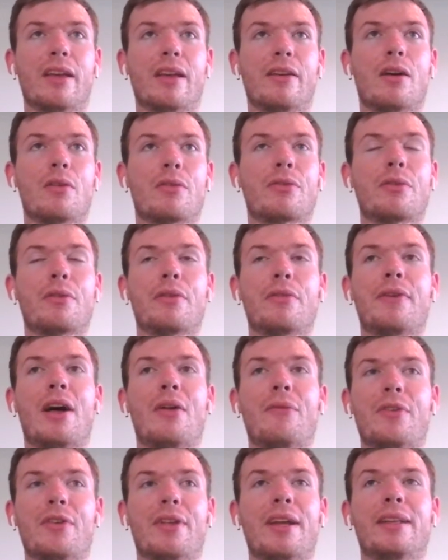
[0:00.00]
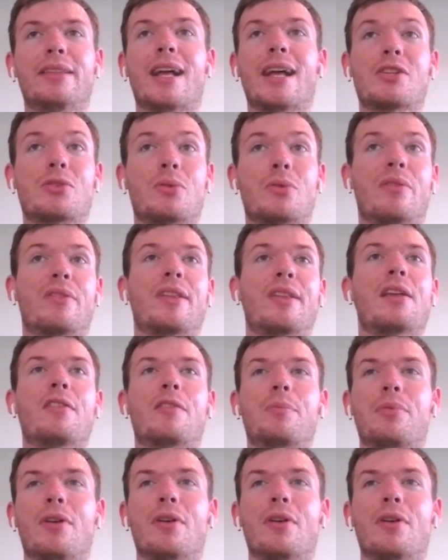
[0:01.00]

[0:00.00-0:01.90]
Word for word: I also have found that like the actual sales